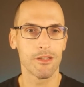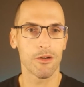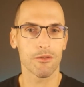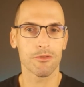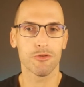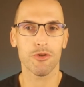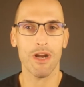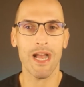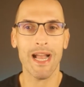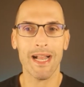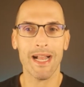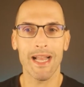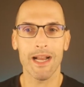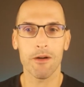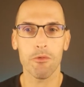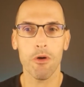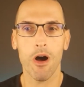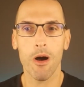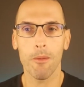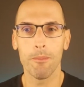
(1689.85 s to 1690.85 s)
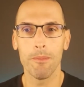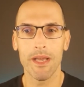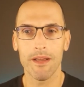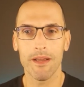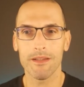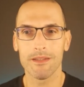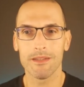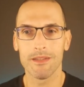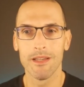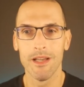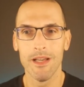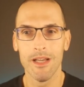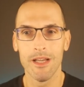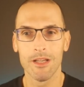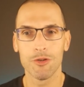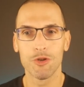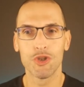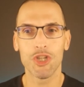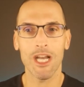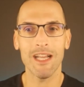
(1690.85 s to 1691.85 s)
drag aerobics,
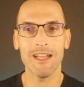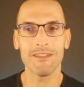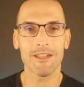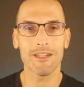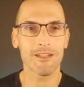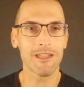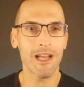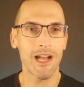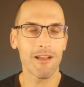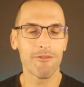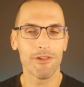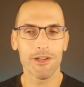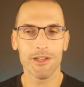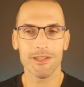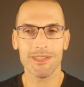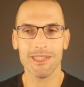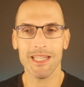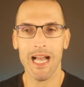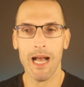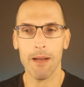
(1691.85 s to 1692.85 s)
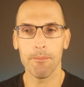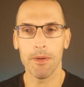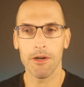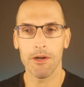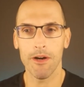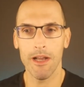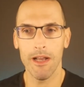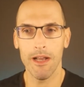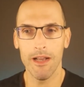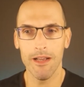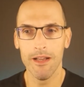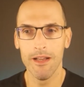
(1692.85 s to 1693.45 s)
gender diverse cabaret,